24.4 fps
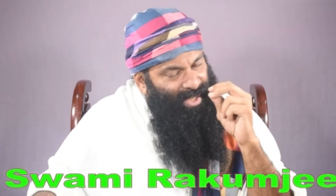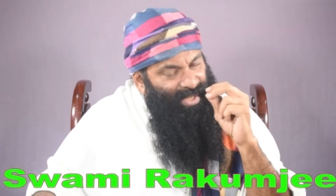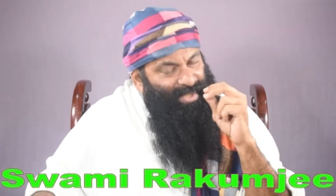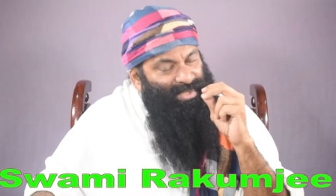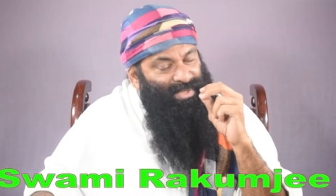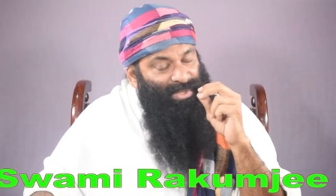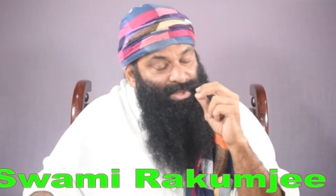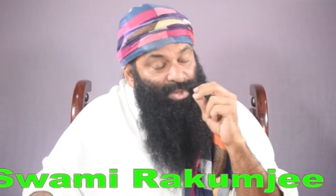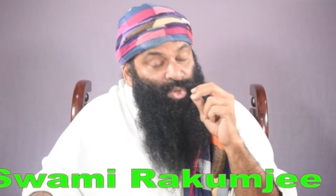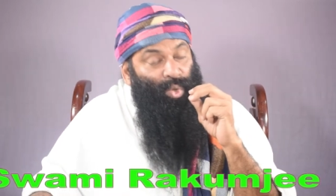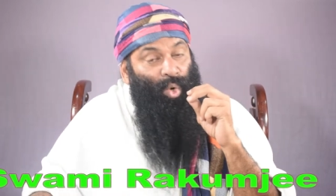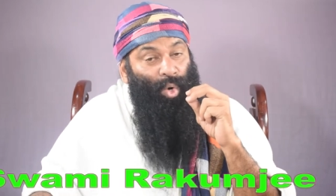
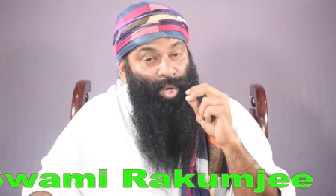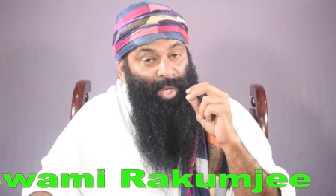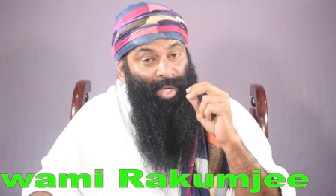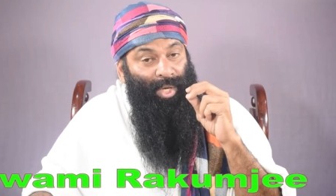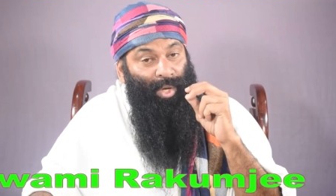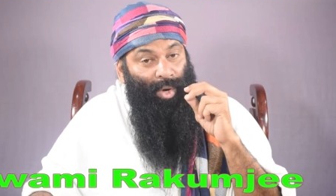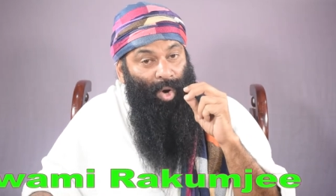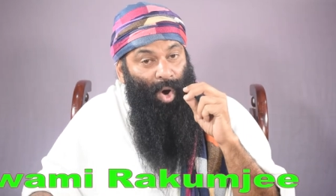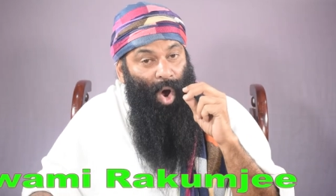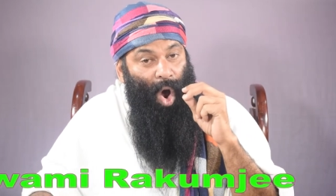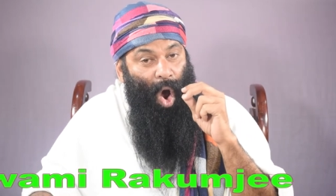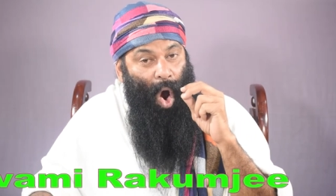is
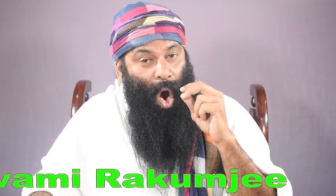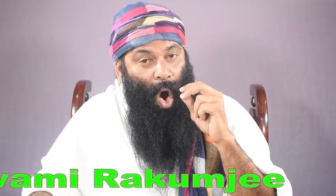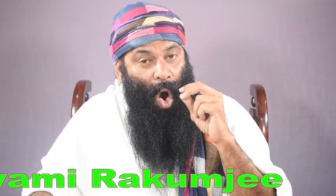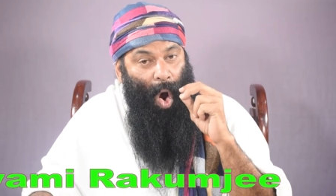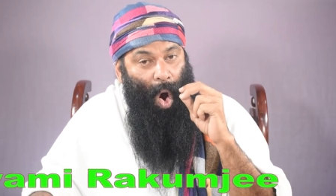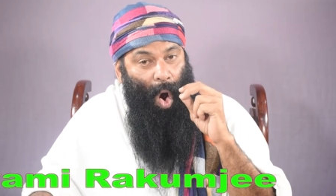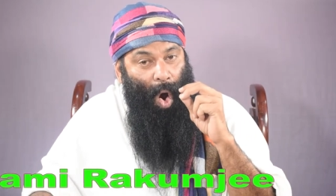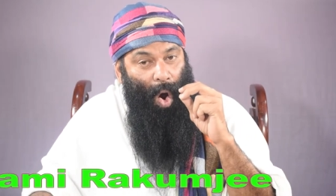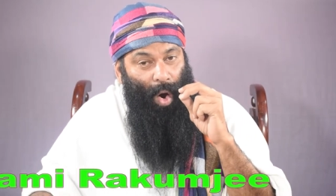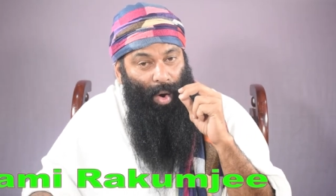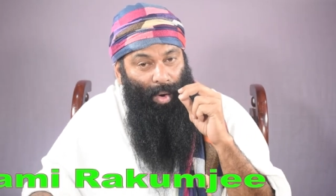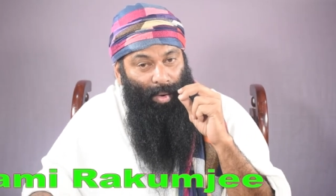going
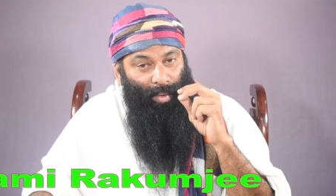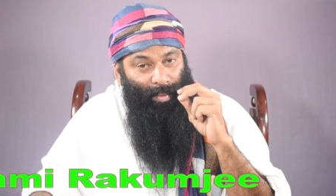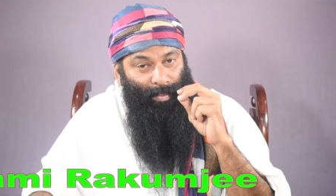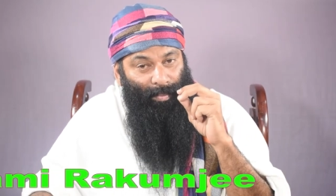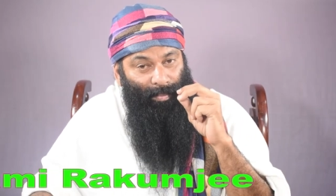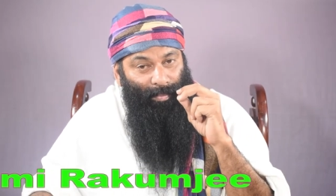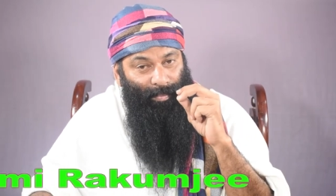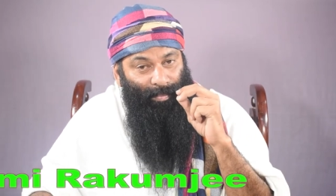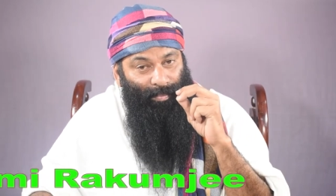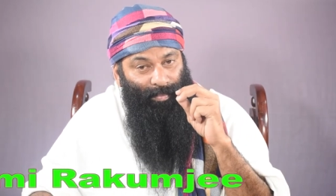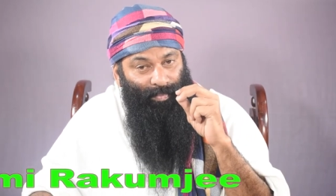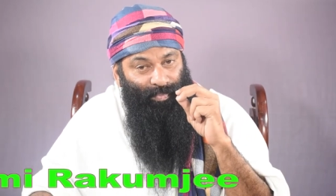
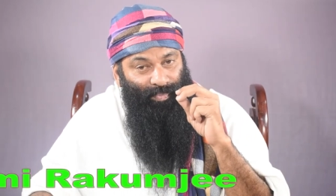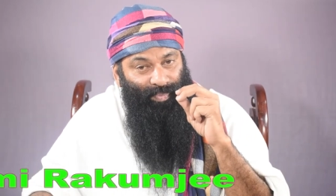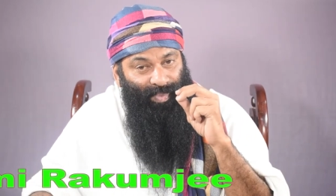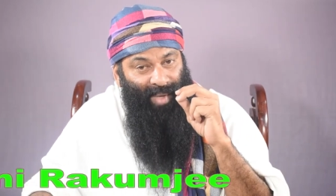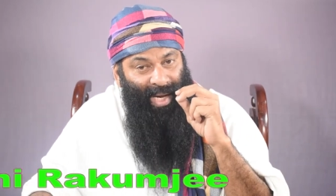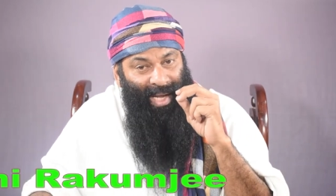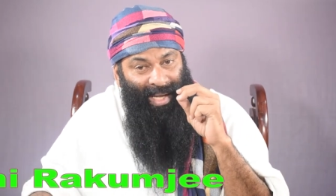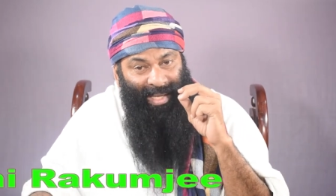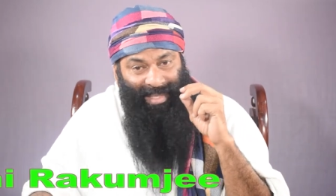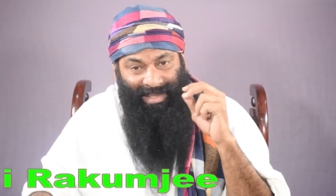on.